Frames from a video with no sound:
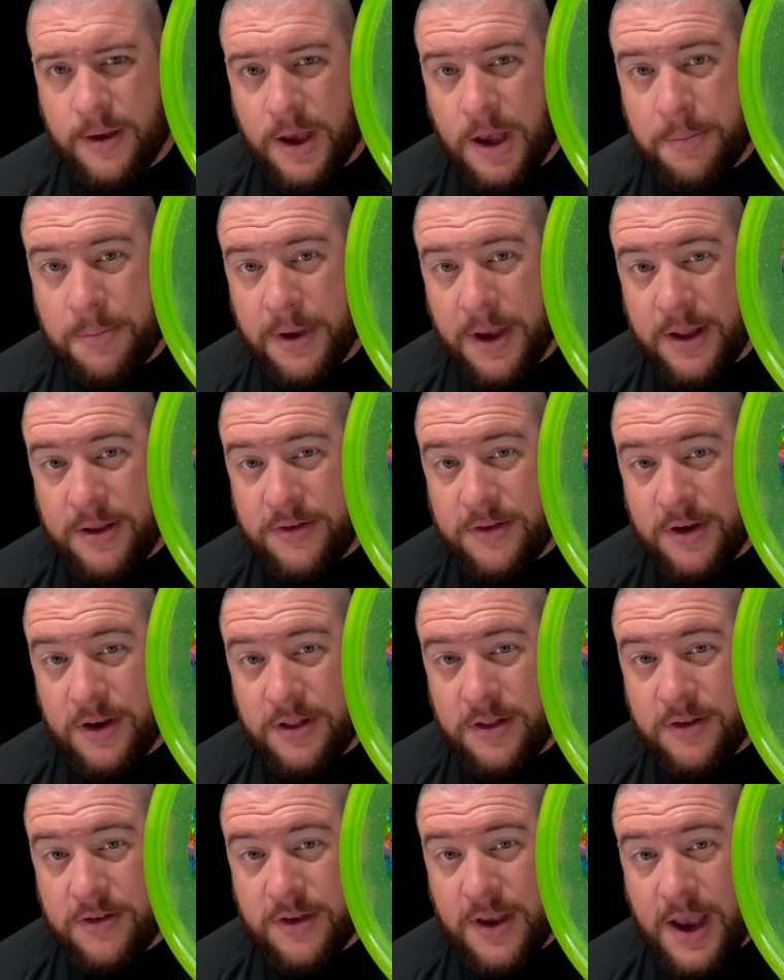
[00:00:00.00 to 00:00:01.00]
Up against it
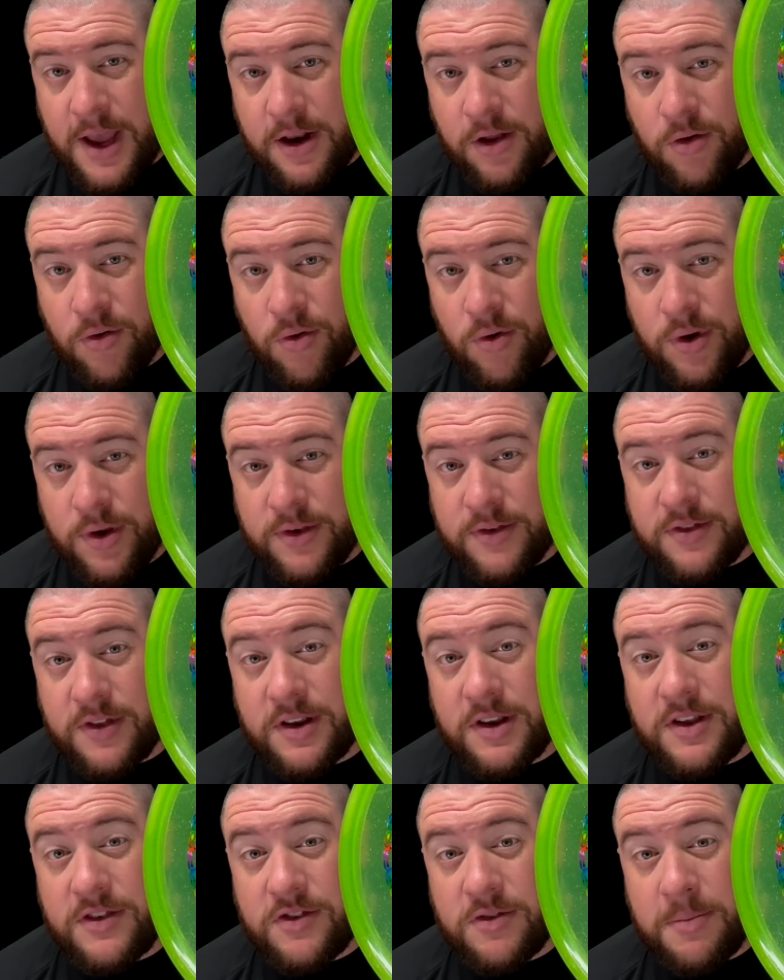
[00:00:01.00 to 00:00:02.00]
in this category is the
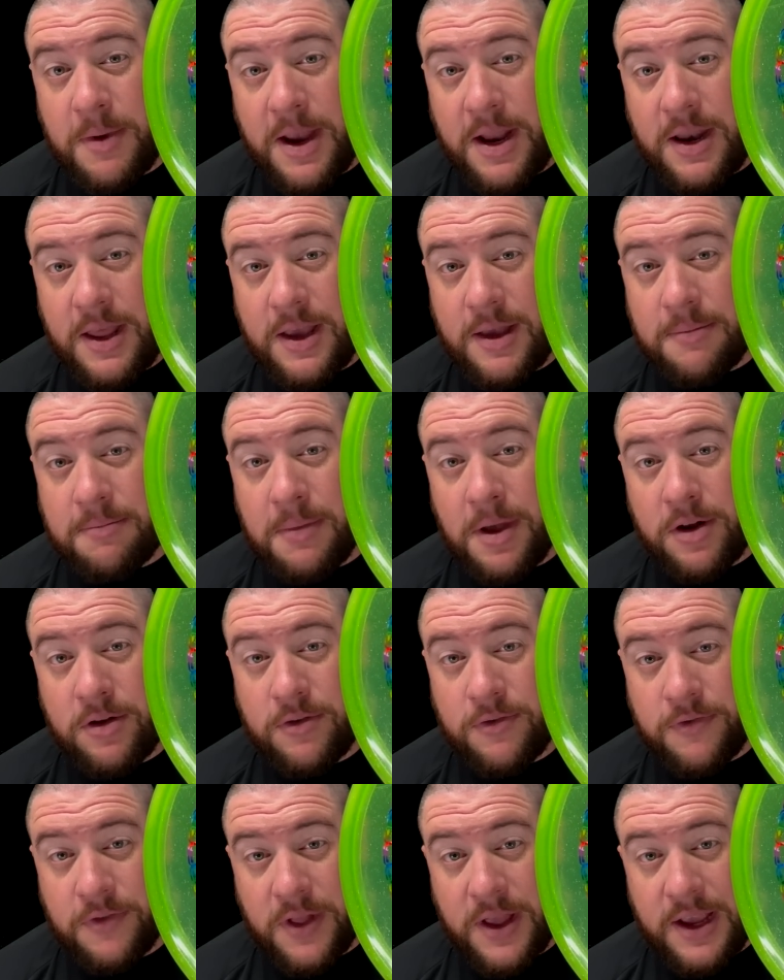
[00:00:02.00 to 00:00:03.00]
Discmania
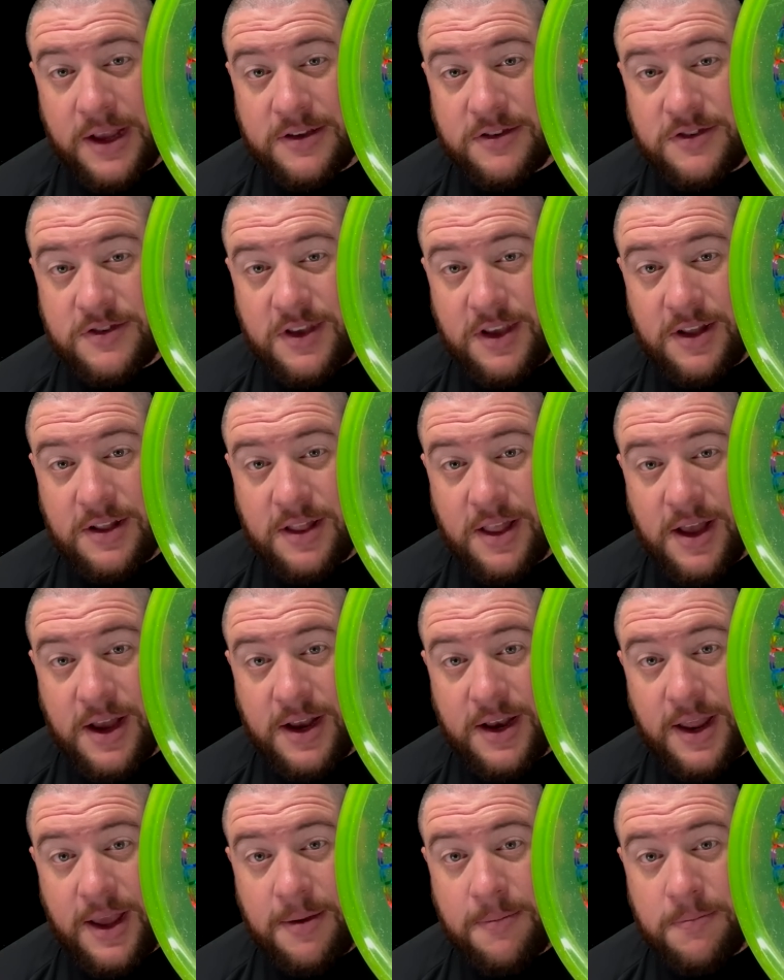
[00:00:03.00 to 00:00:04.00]
Metal Flake
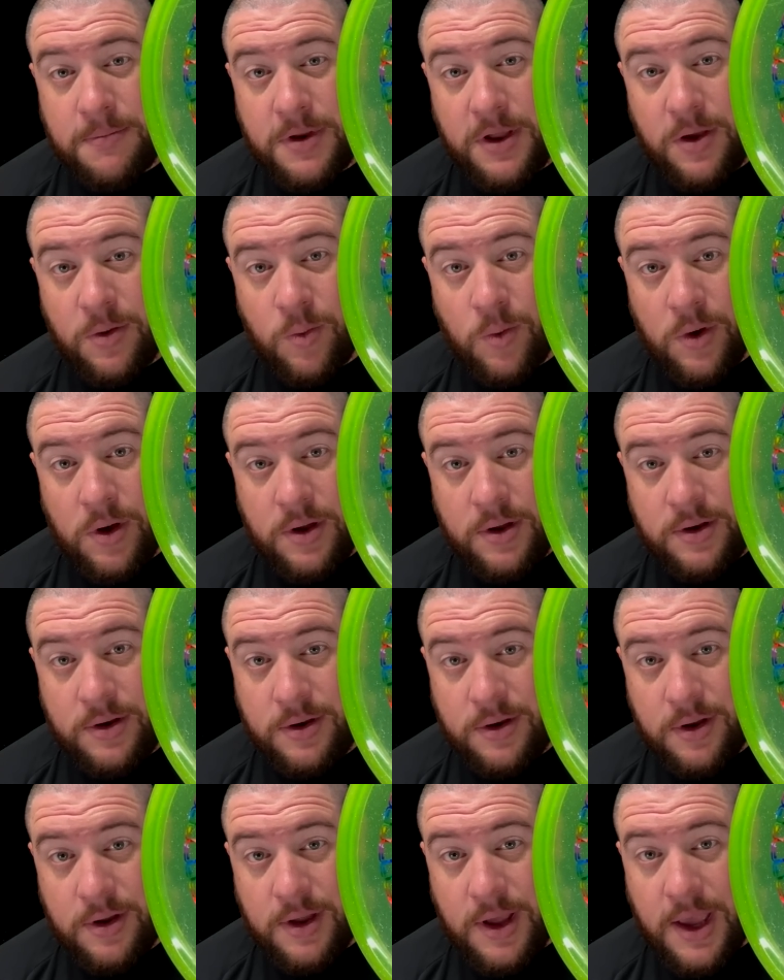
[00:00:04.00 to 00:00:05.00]
C-Line MD1,